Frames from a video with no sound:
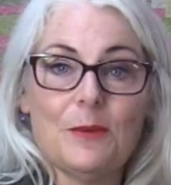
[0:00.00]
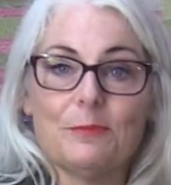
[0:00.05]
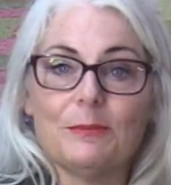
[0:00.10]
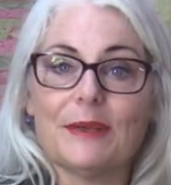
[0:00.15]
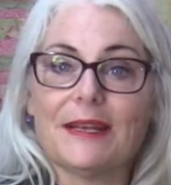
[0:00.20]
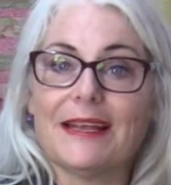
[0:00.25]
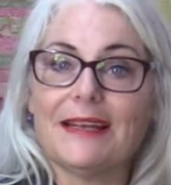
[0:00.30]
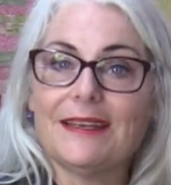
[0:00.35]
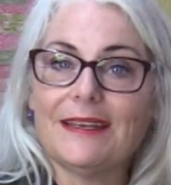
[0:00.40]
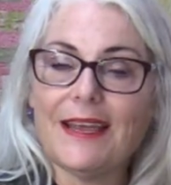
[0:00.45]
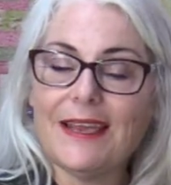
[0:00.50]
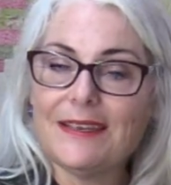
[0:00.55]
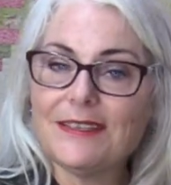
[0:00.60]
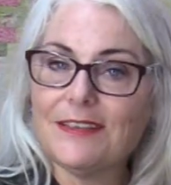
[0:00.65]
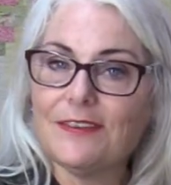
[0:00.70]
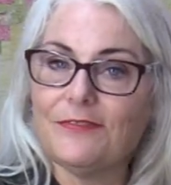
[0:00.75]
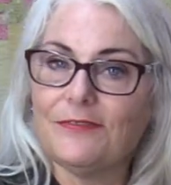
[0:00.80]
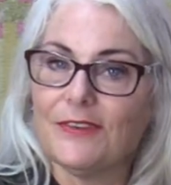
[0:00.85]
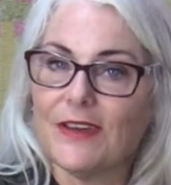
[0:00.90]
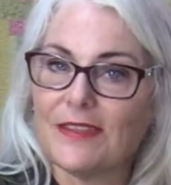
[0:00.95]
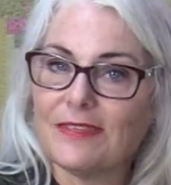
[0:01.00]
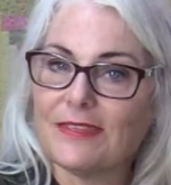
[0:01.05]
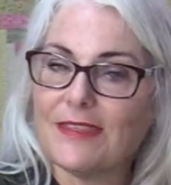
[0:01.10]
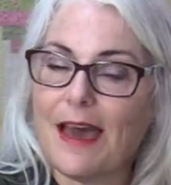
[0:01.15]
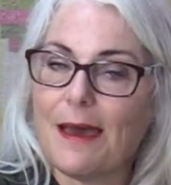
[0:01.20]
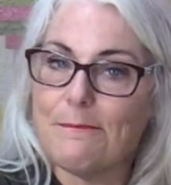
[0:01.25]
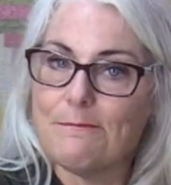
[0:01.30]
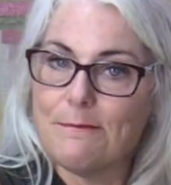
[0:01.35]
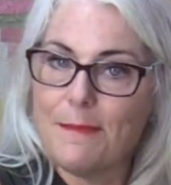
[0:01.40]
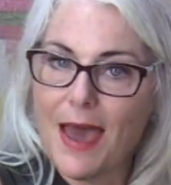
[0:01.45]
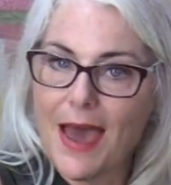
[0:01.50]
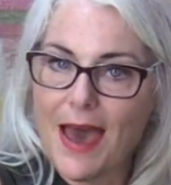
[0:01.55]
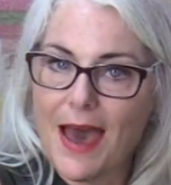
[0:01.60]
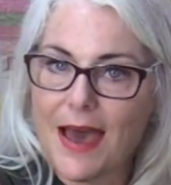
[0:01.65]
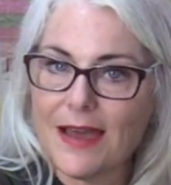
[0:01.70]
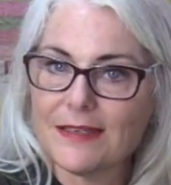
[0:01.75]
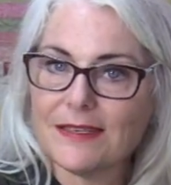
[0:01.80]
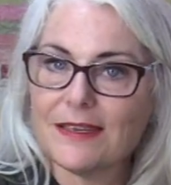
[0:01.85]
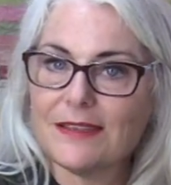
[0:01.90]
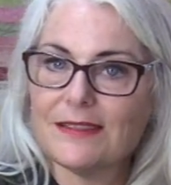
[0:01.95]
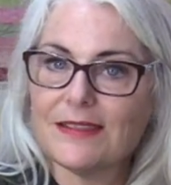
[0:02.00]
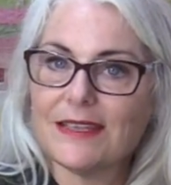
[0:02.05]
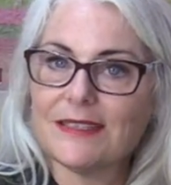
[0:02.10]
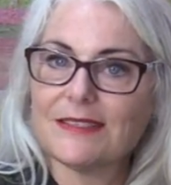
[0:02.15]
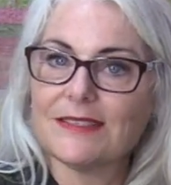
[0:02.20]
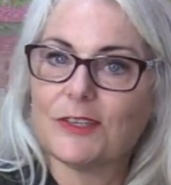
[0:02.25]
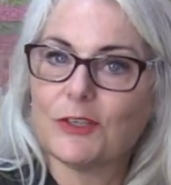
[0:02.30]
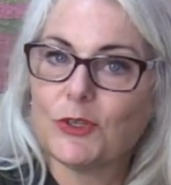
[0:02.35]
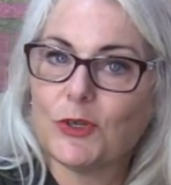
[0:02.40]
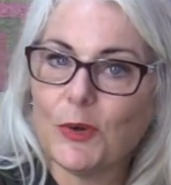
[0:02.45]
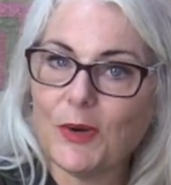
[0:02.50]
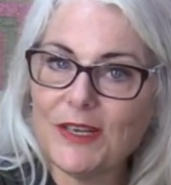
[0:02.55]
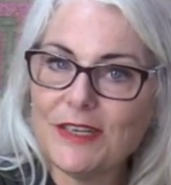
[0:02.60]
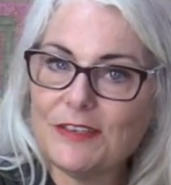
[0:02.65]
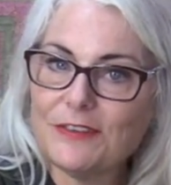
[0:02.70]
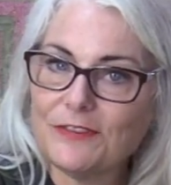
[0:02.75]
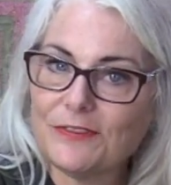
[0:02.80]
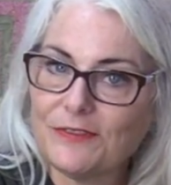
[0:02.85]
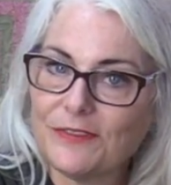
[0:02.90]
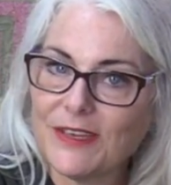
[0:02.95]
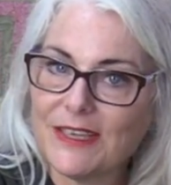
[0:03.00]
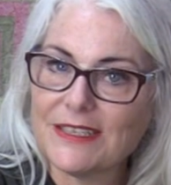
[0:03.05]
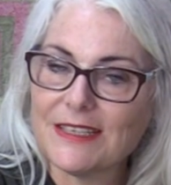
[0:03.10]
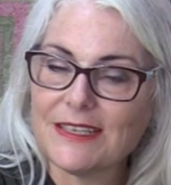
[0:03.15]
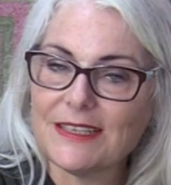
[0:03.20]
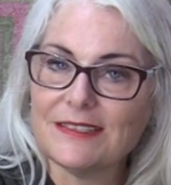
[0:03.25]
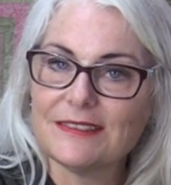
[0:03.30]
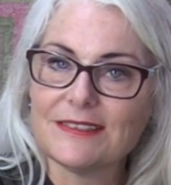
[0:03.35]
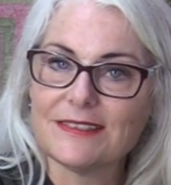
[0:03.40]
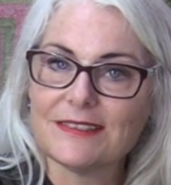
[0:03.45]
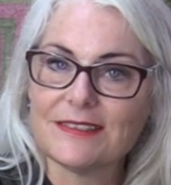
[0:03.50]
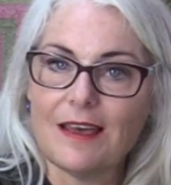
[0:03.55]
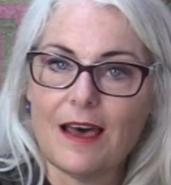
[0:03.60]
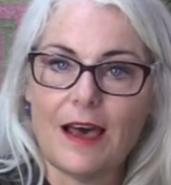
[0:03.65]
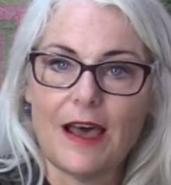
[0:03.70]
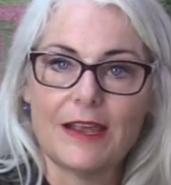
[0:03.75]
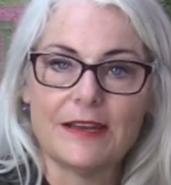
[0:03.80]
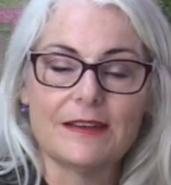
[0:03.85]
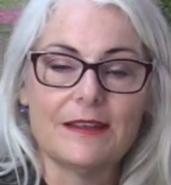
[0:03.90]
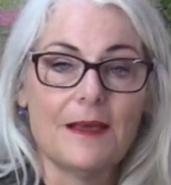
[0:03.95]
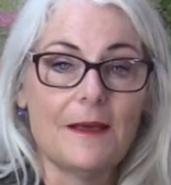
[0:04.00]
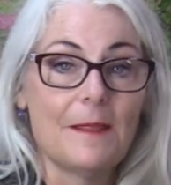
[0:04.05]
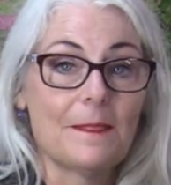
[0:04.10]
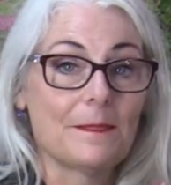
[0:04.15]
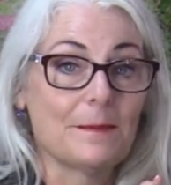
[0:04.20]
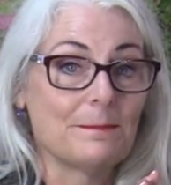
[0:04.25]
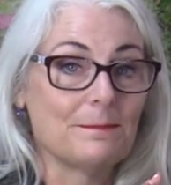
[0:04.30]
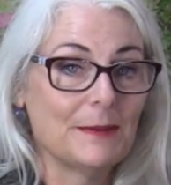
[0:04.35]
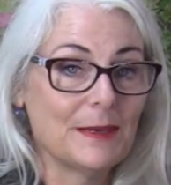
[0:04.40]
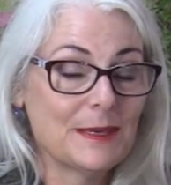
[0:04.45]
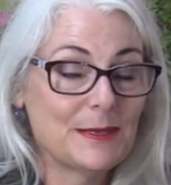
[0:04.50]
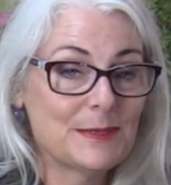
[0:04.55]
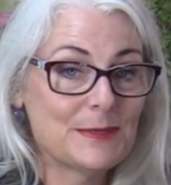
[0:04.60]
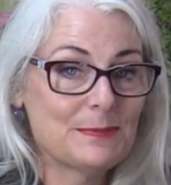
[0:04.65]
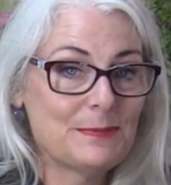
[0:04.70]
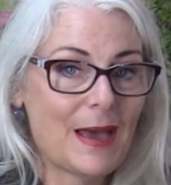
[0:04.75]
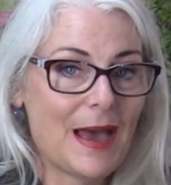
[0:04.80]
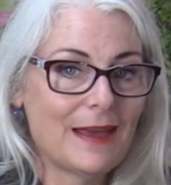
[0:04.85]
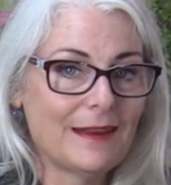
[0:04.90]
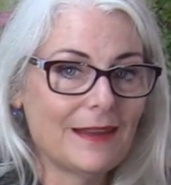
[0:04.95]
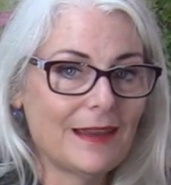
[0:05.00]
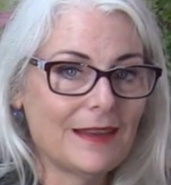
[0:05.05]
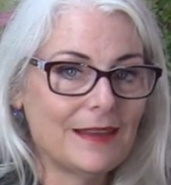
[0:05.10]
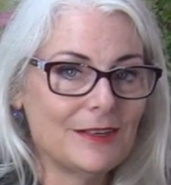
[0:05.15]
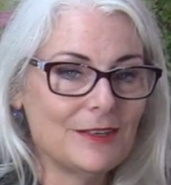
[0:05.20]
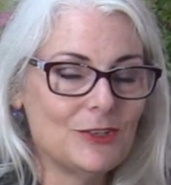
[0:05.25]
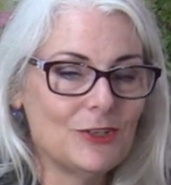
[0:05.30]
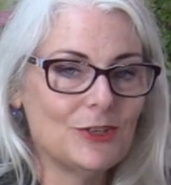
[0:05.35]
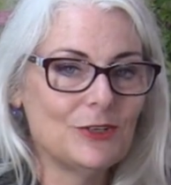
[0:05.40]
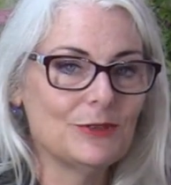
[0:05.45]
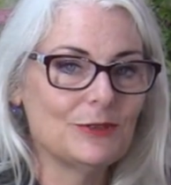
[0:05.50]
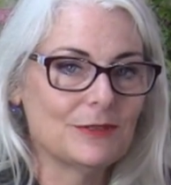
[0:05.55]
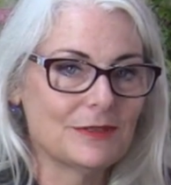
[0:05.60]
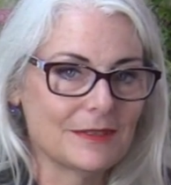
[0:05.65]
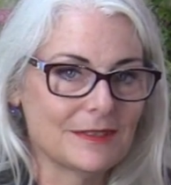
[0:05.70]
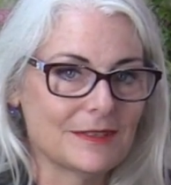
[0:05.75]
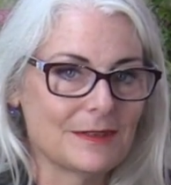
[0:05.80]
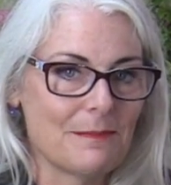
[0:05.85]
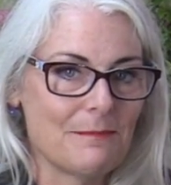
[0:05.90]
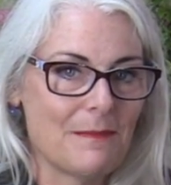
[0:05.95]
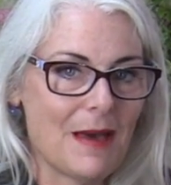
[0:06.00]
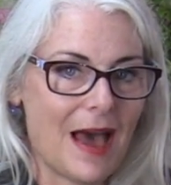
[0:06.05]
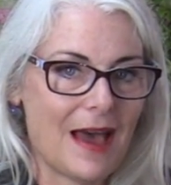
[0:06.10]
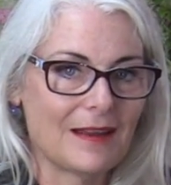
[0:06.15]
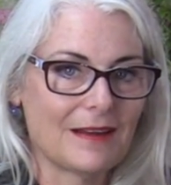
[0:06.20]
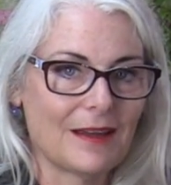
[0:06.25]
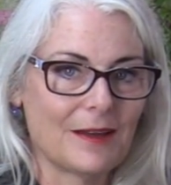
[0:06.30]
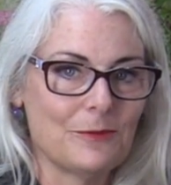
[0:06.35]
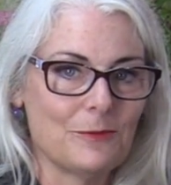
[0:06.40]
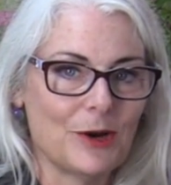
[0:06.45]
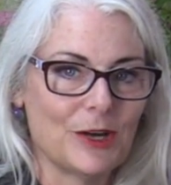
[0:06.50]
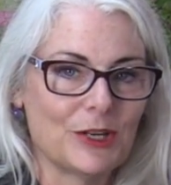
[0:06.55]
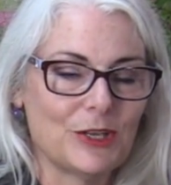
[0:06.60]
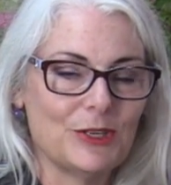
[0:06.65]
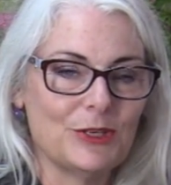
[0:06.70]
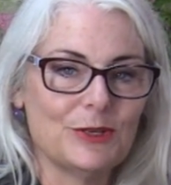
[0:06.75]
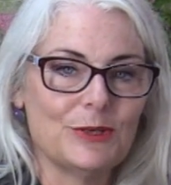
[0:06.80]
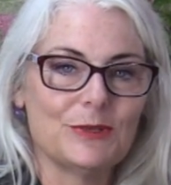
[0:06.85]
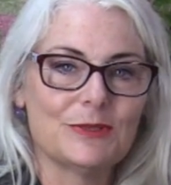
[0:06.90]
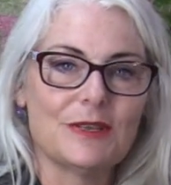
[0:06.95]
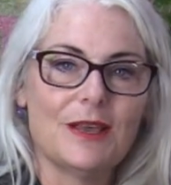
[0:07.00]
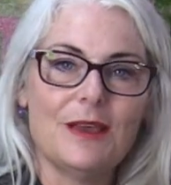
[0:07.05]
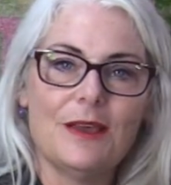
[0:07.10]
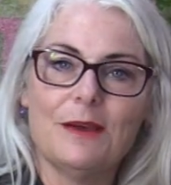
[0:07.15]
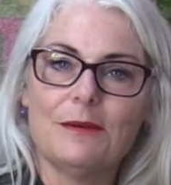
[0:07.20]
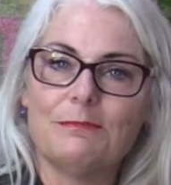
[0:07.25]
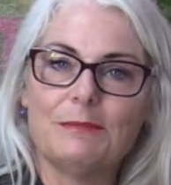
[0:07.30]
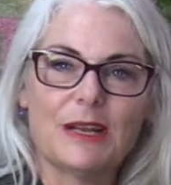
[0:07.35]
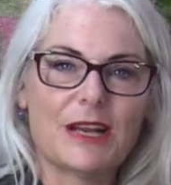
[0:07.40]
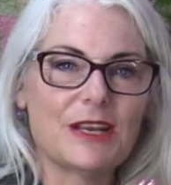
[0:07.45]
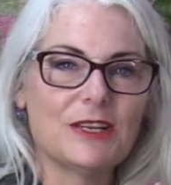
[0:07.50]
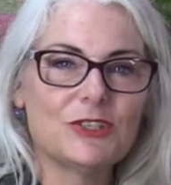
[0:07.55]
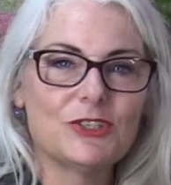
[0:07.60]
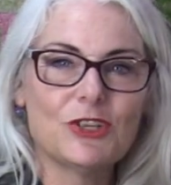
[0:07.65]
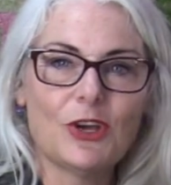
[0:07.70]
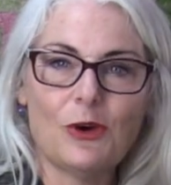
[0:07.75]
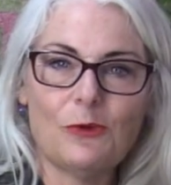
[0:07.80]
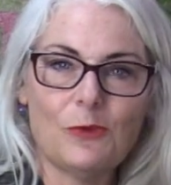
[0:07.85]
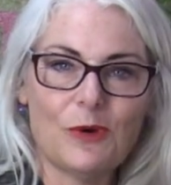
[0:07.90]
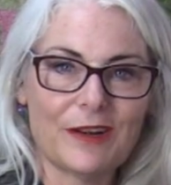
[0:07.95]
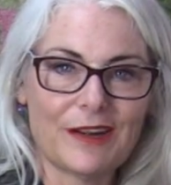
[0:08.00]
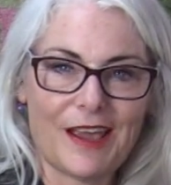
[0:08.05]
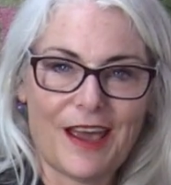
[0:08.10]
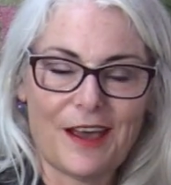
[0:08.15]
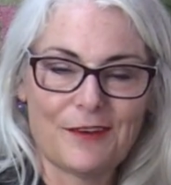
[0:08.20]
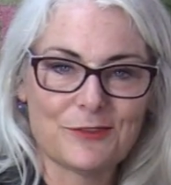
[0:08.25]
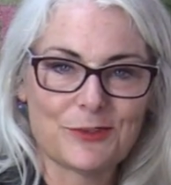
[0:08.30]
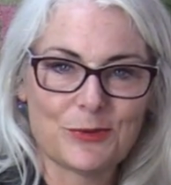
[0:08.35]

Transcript: But I like to fit that mat that's going to fit inside. The biggest mat I can use is the mat I want to use, but I don't want to have